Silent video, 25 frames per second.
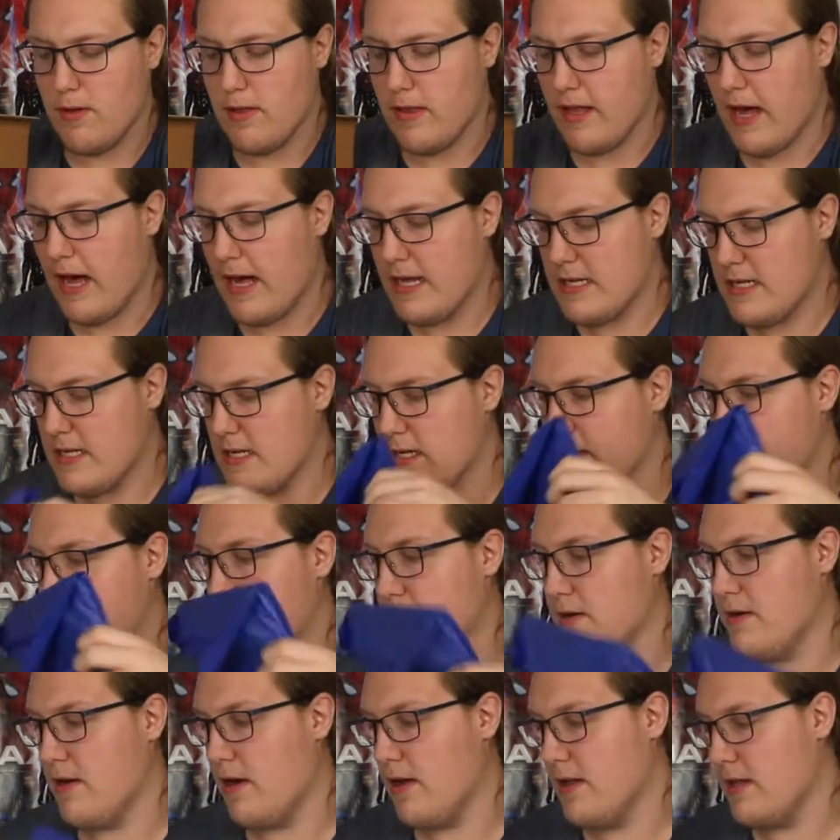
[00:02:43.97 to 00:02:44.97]
Lastly
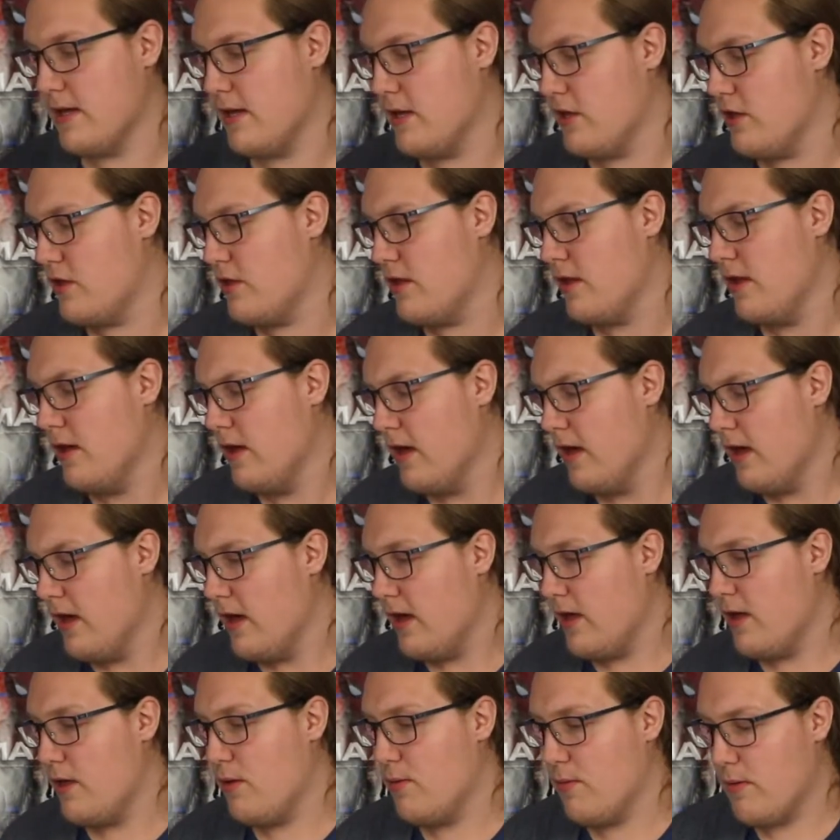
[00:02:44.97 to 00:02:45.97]
but not least,
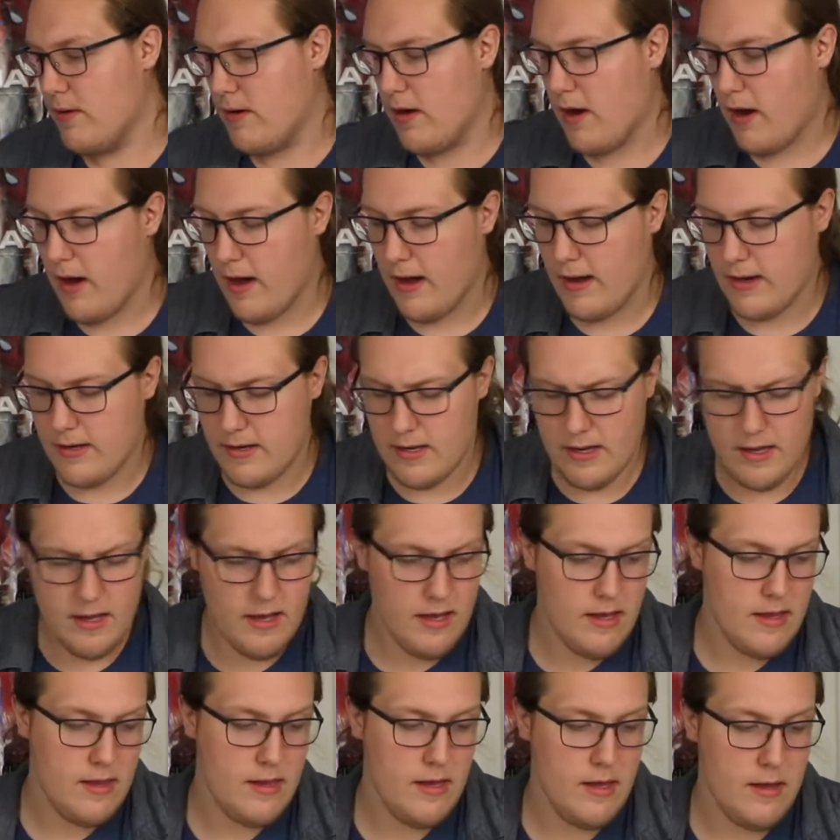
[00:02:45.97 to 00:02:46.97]
you got
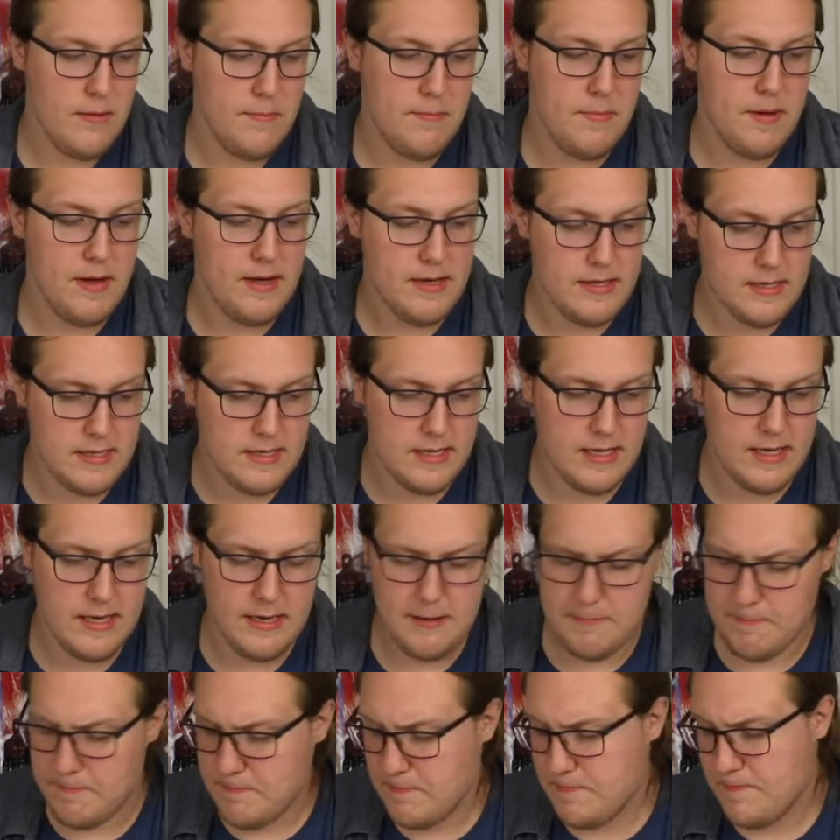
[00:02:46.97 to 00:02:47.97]
the
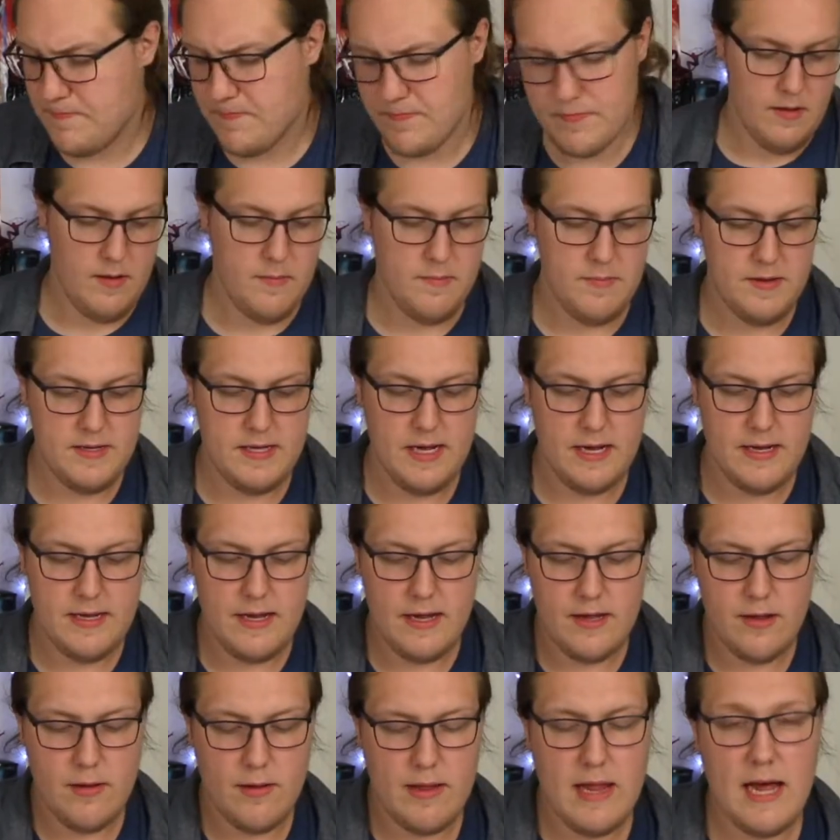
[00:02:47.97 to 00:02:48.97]
amazing,
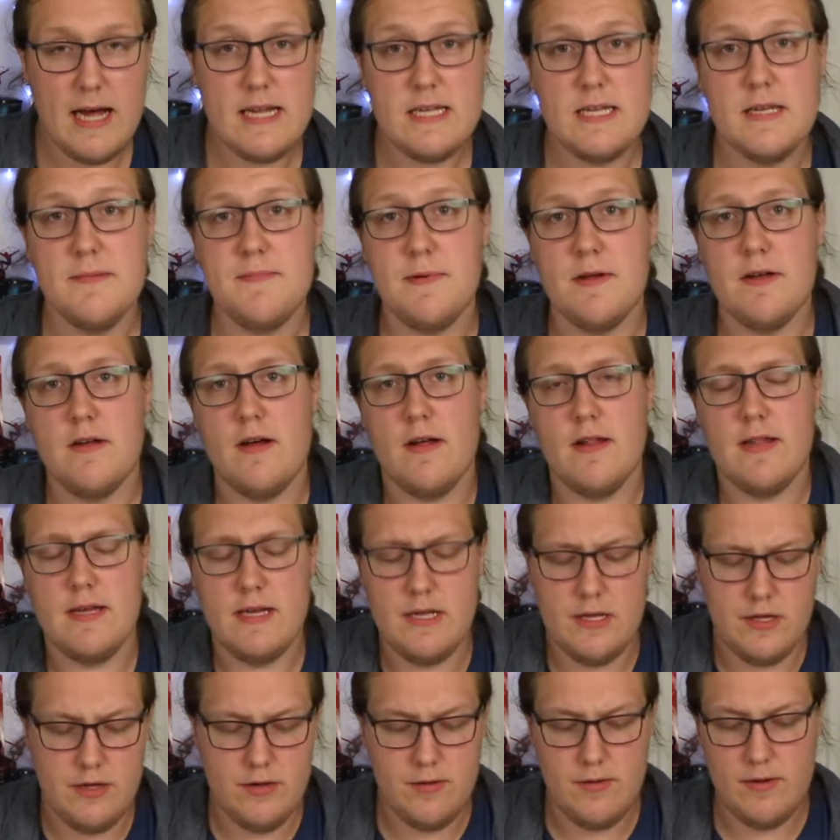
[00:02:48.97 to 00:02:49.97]
lastly but not
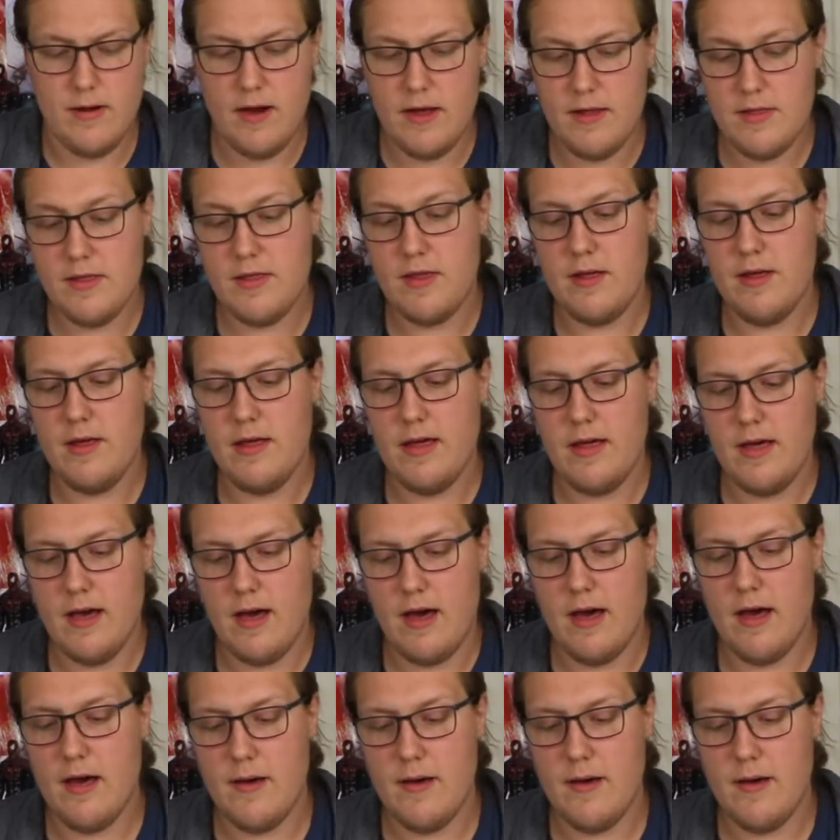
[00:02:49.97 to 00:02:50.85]
least, you got the